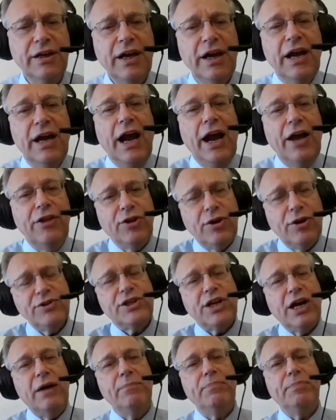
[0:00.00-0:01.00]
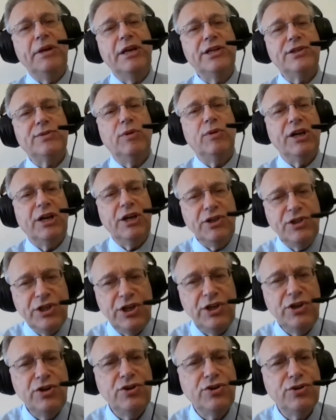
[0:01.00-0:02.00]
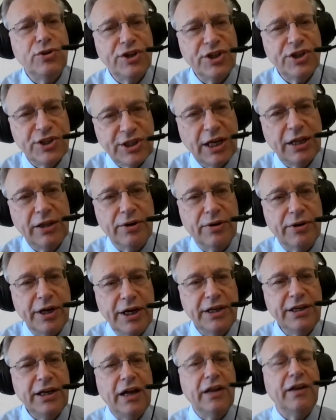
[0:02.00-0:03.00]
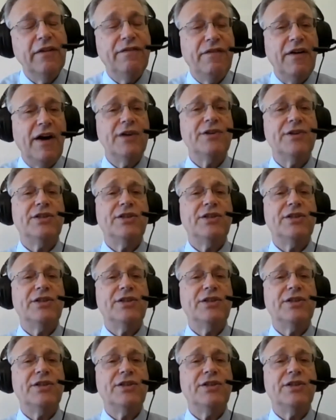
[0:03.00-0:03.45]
And those companies will continue to accelerate at a faster